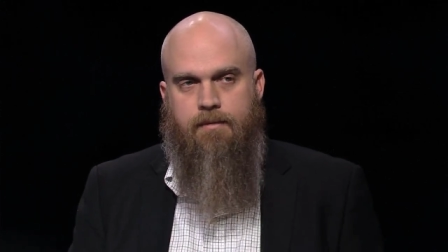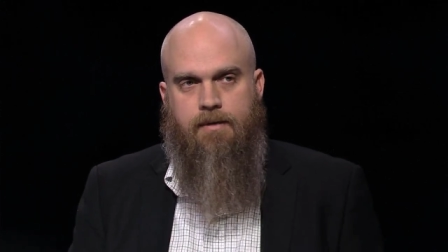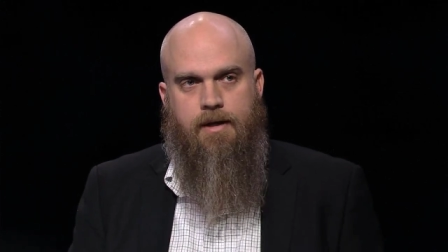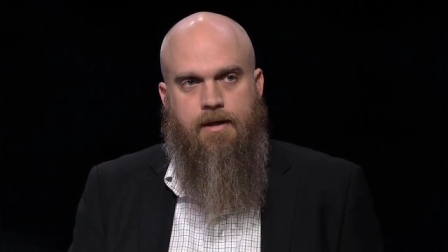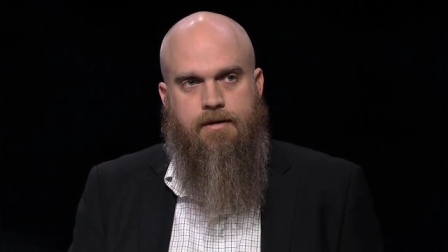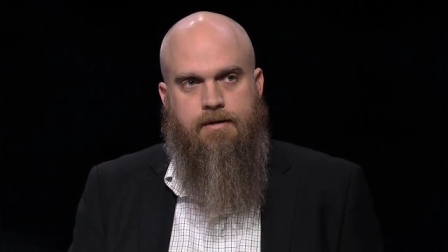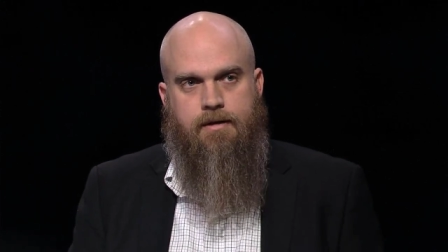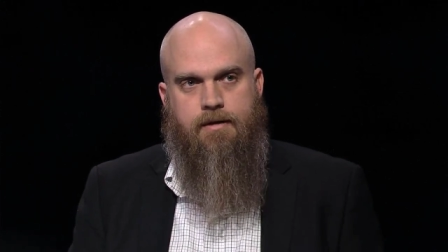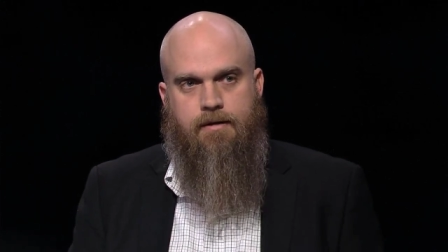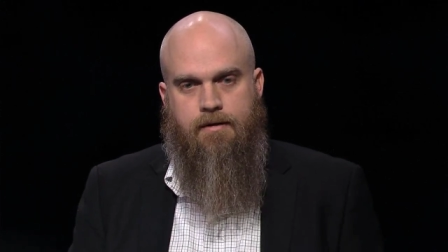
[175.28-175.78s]
It's
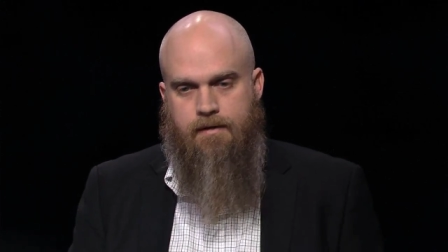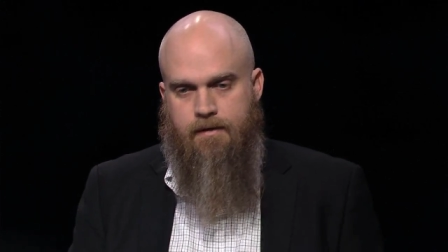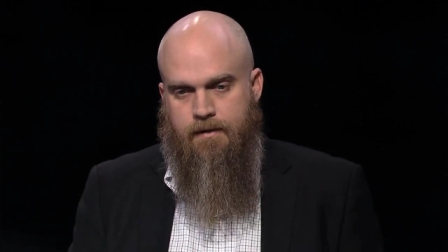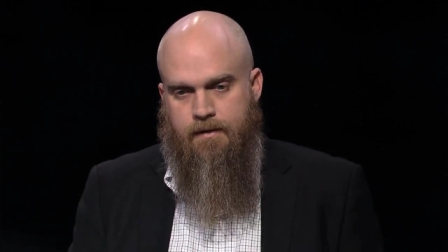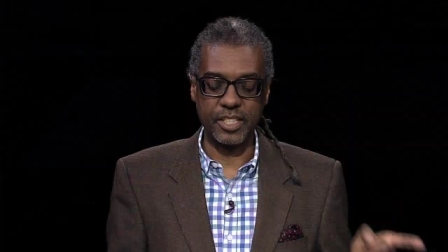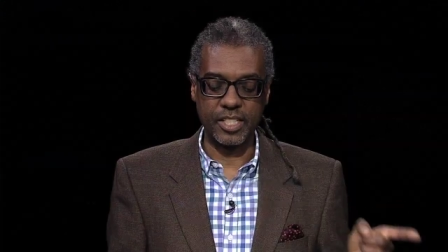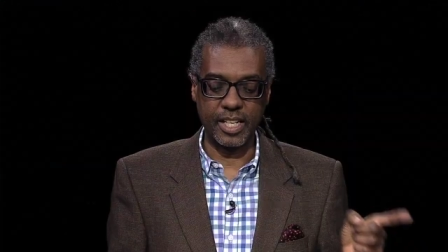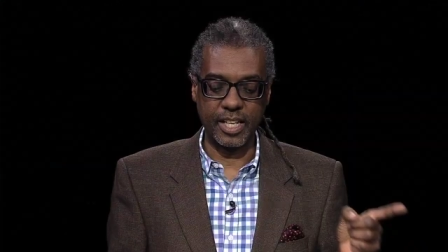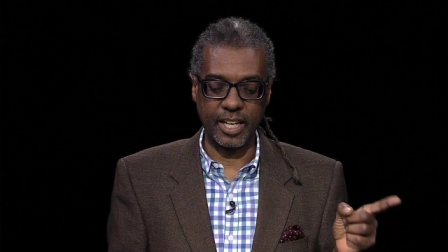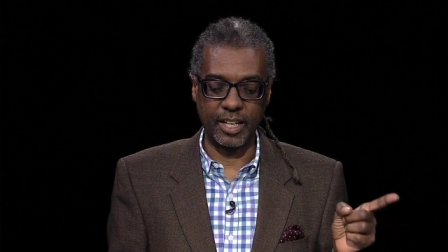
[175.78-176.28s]
interesting,
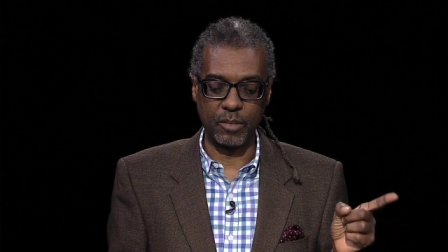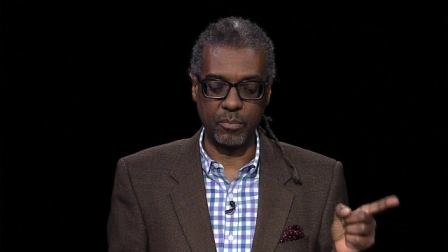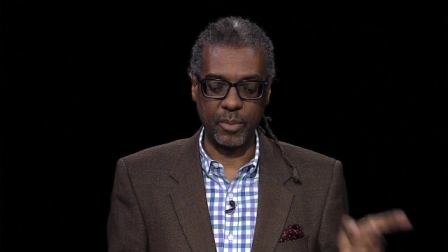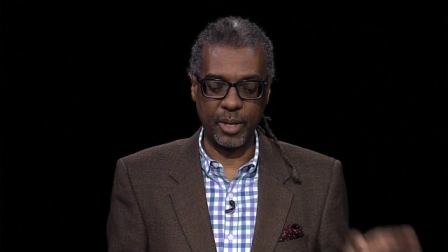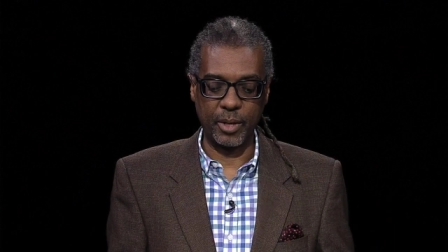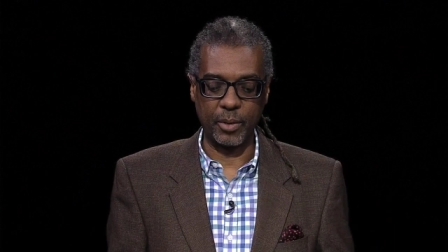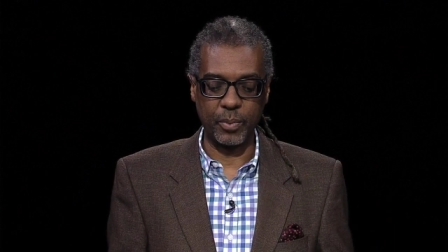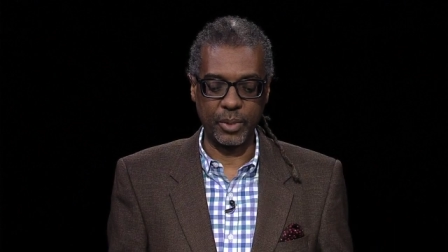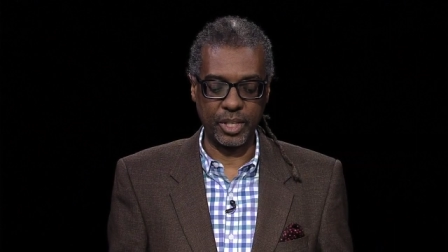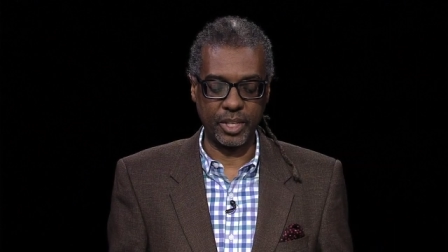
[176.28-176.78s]

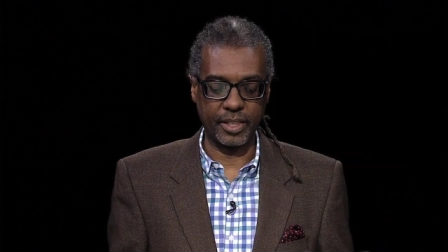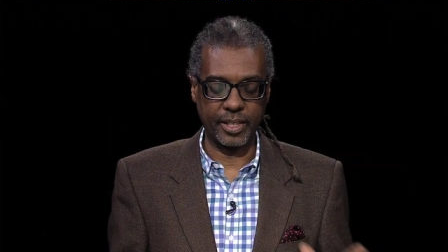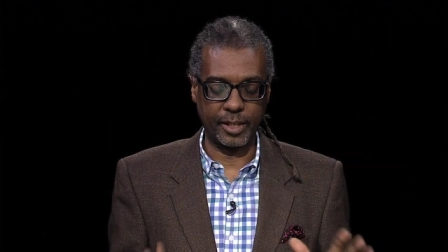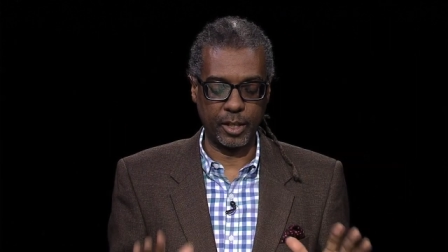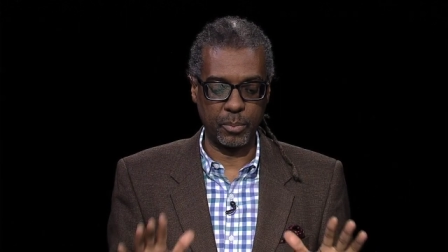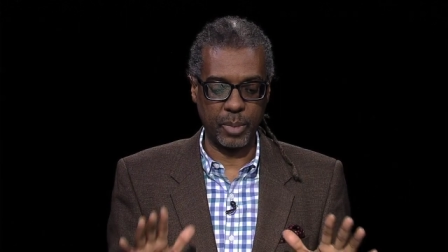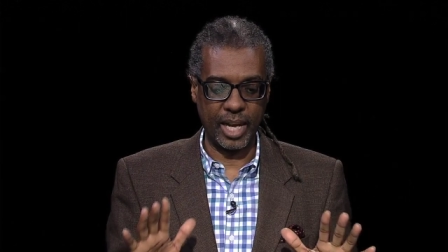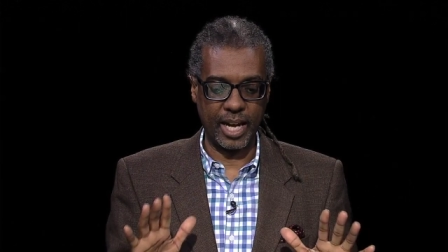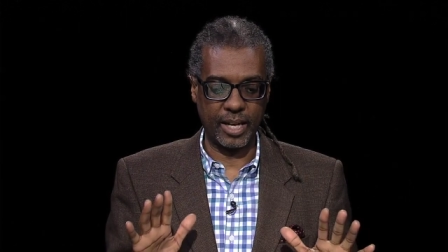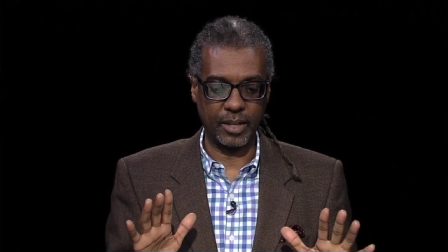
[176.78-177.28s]
Mary, when you think
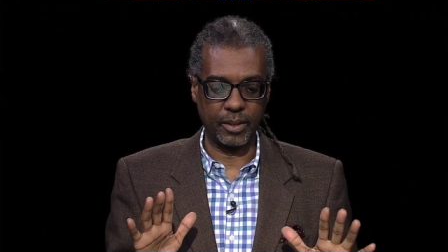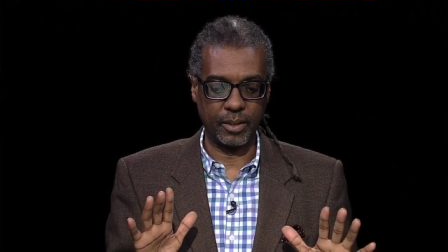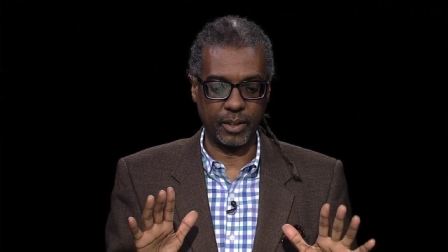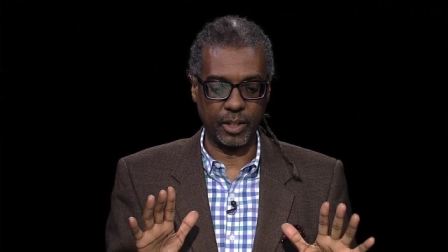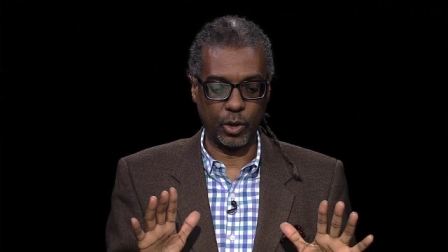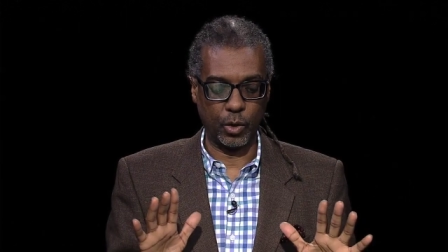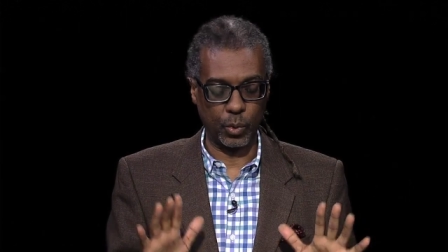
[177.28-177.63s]
about